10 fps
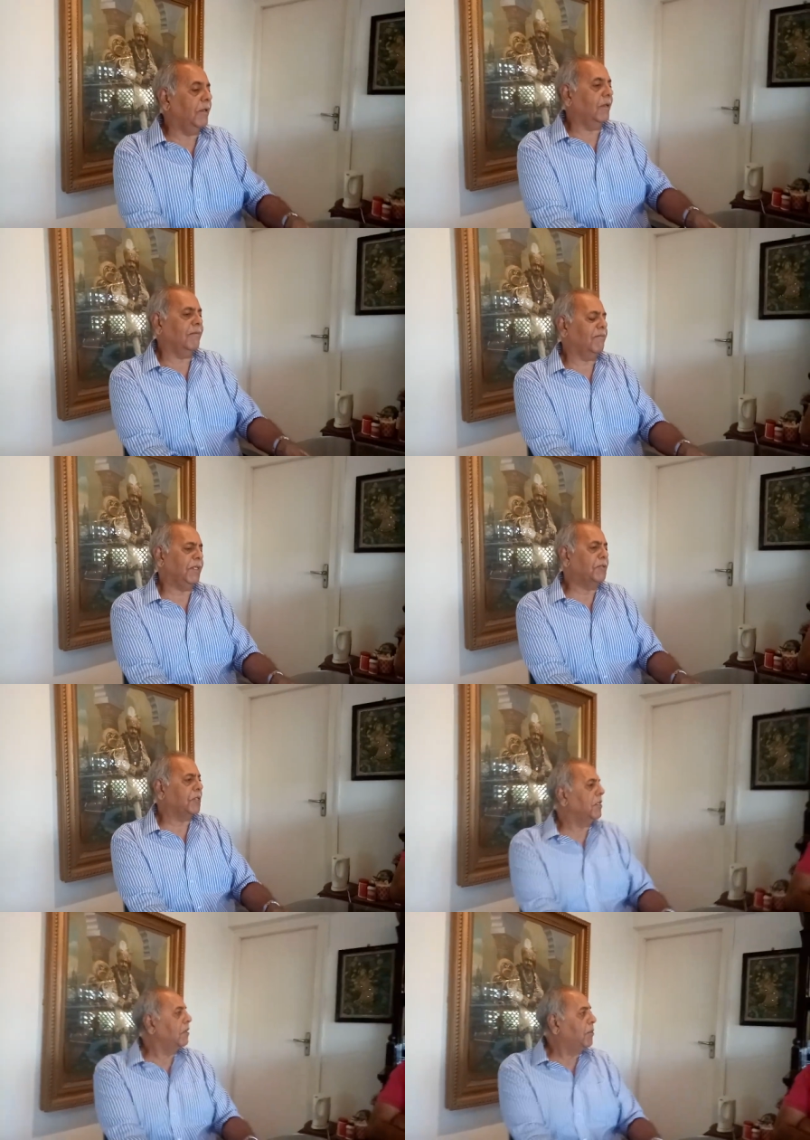uh,
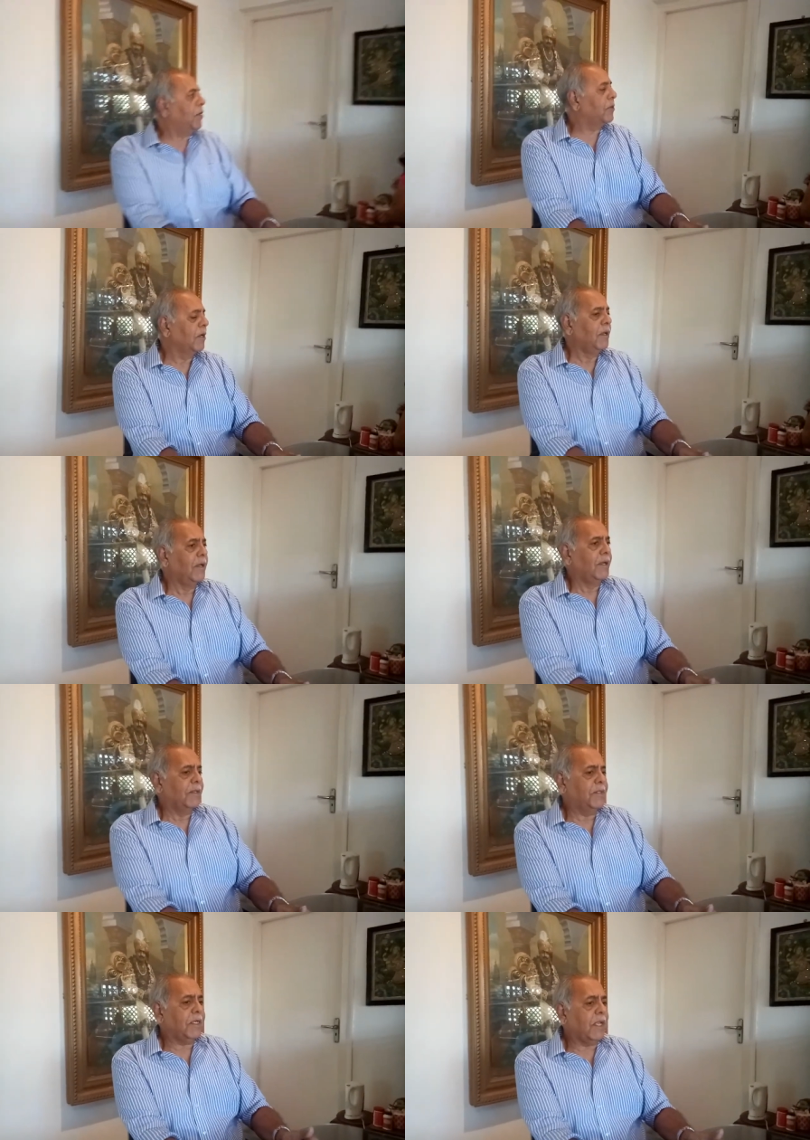concerned about
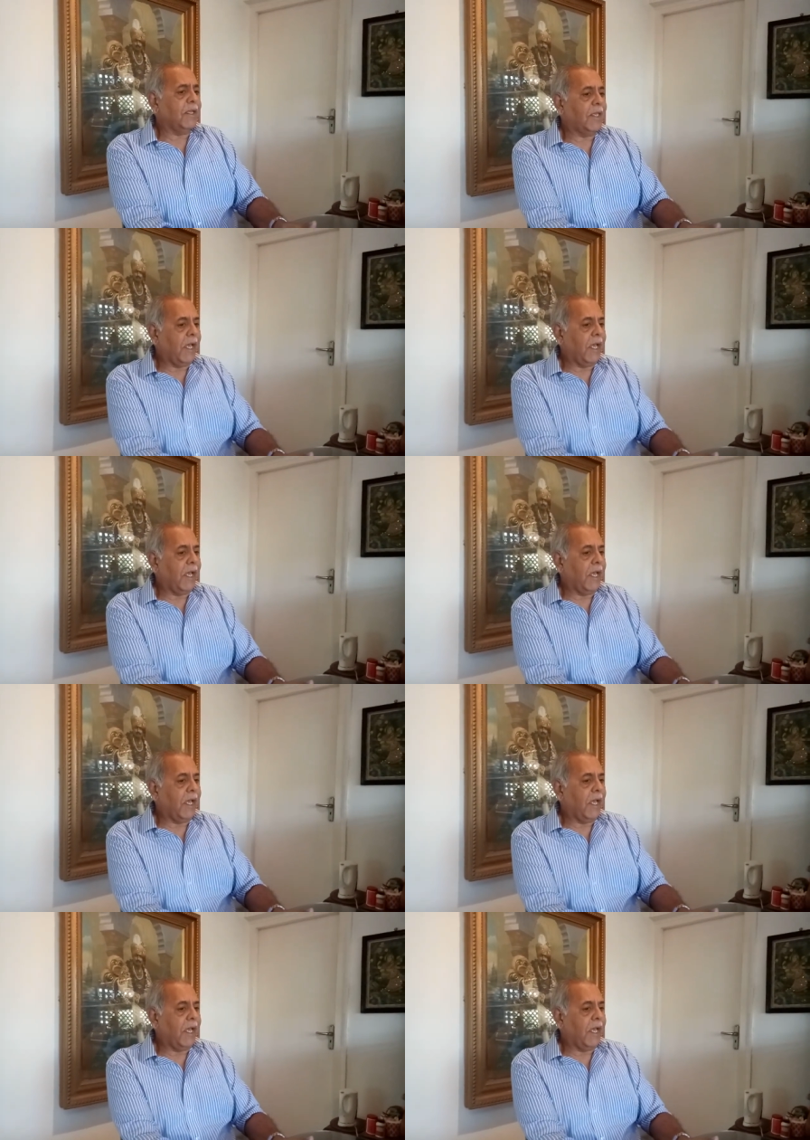that I